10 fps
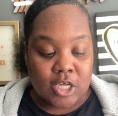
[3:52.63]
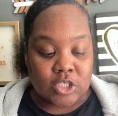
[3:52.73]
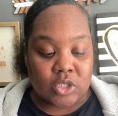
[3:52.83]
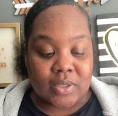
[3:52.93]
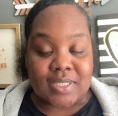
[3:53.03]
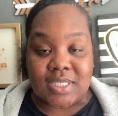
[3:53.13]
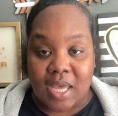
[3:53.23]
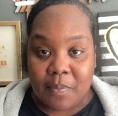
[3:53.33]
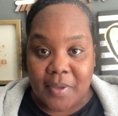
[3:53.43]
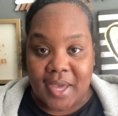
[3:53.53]
So a
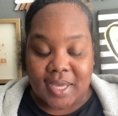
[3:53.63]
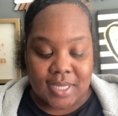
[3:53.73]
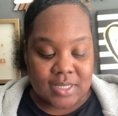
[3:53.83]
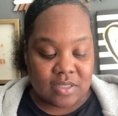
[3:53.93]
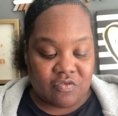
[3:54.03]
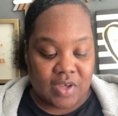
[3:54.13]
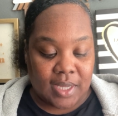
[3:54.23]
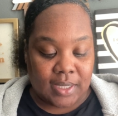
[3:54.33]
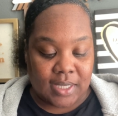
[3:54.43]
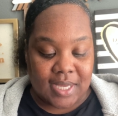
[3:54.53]
setback is
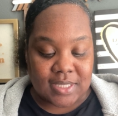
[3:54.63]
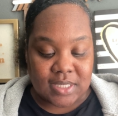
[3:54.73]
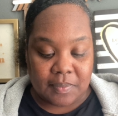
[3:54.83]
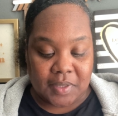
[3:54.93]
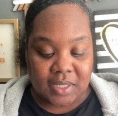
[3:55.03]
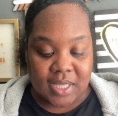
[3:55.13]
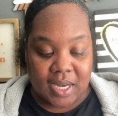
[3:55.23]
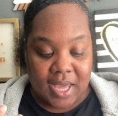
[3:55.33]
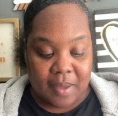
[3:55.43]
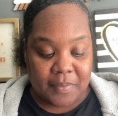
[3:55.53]
defined as something that
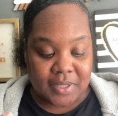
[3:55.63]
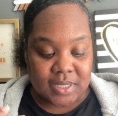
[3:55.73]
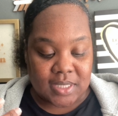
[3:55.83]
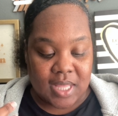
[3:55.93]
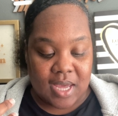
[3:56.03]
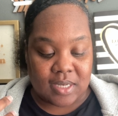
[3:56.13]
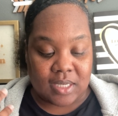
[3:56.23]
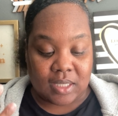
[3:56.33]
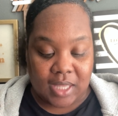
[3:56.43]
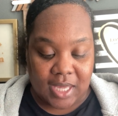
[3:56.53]
happens that
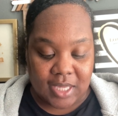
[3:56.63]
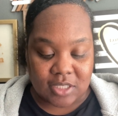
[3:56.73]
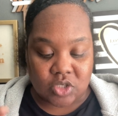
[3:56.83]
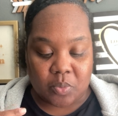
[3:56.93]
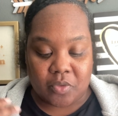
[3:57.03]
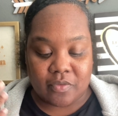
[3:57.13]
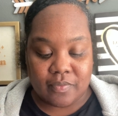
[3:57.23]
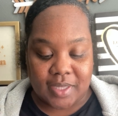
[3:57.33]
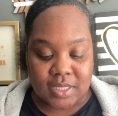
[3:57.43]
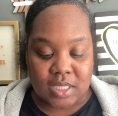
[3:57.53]
delays or
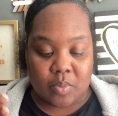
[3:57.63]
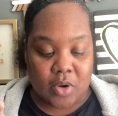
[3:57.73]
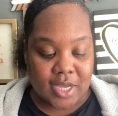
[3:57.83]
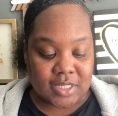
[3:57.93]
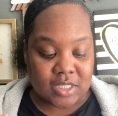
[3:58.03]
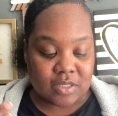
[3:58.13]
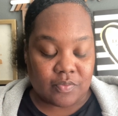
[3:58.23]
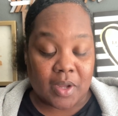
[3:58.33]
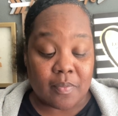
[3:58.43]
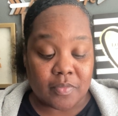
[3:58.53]
prevents a process
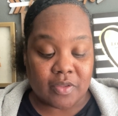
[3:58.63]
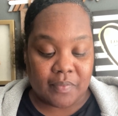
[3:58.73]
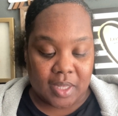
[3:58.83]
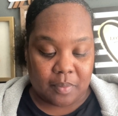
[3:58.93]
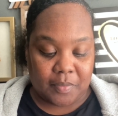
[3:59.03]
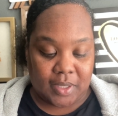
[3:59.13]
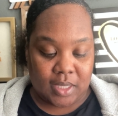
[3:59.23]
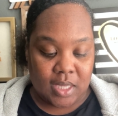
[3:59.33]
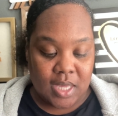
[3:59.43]
from developing.